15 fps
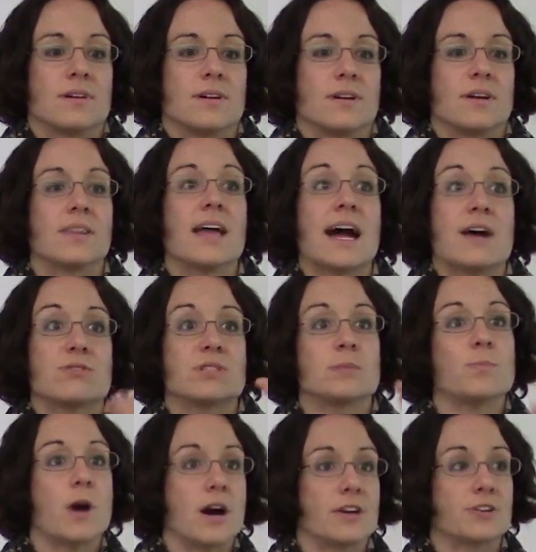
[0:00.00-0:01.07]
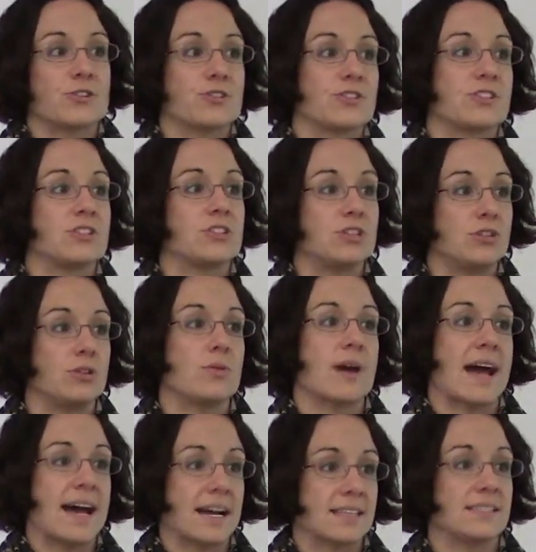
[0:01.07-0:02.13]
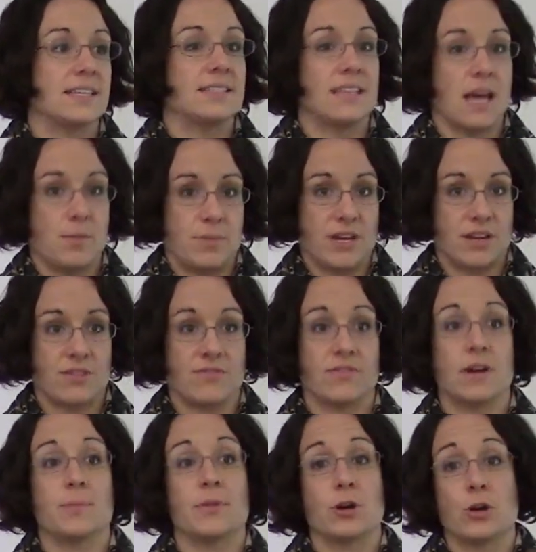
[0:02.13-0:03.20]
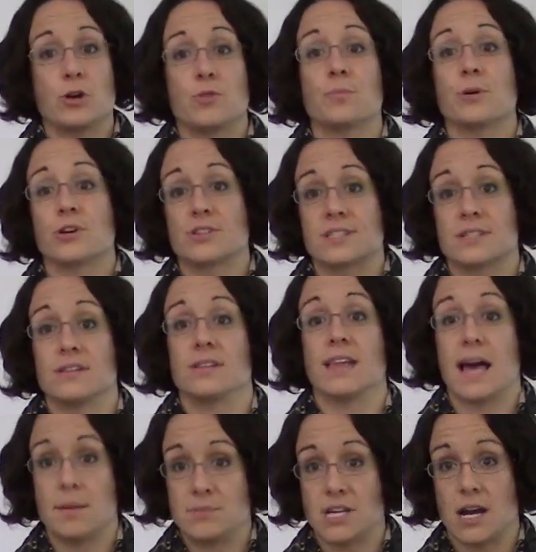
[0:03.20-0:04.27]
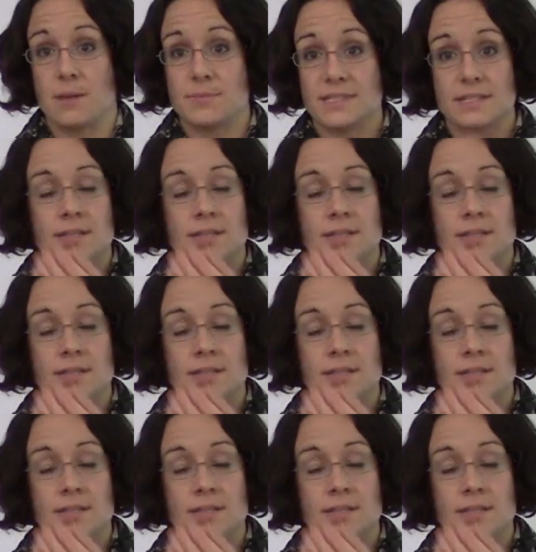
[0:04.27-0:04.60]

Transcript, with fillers: allows monitors to access Epic from their own personal laptops.